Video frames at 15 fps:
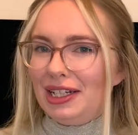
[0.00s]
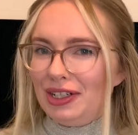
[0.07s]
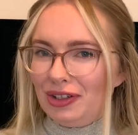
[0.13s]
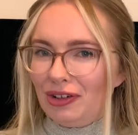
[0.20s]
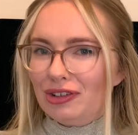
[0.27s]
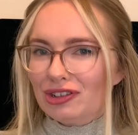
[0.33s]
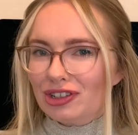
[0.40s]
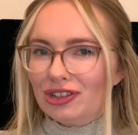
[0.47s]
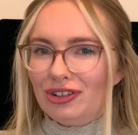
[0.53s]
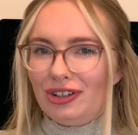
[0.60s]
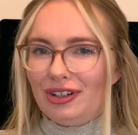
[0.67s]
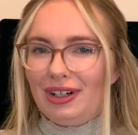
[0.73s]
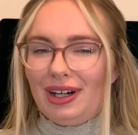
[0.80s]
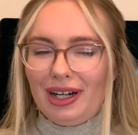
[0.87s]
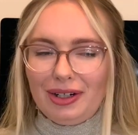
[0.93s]
Not
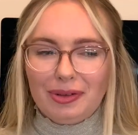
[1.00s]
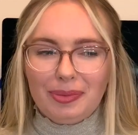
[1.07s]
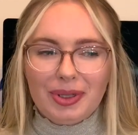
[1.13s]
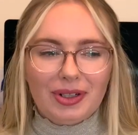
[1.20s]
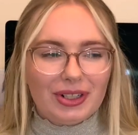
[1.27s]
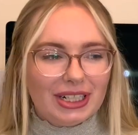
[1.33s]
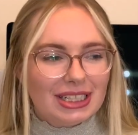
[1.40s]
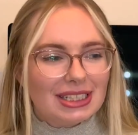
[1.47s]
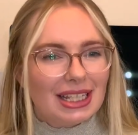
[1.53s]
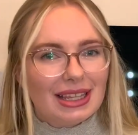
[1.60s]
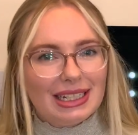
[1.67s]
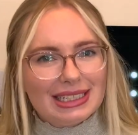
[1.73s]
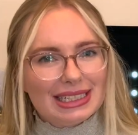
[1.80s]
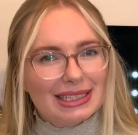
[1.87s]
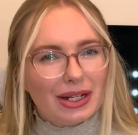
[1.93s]
sure, I will be honest, that
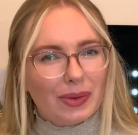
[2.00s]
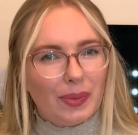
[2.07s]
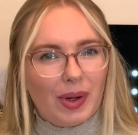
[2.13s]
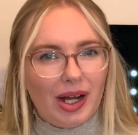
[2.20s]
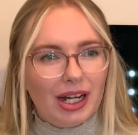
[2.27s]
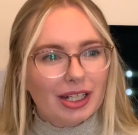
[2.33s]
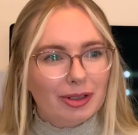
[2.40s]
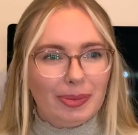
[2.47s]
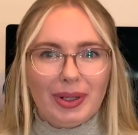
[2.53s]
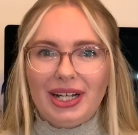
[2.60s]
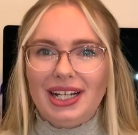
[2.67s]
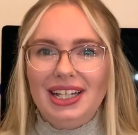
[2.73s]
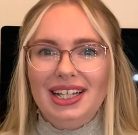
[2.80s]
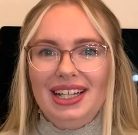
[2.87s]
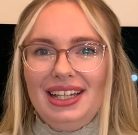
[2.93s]
this is going to work, but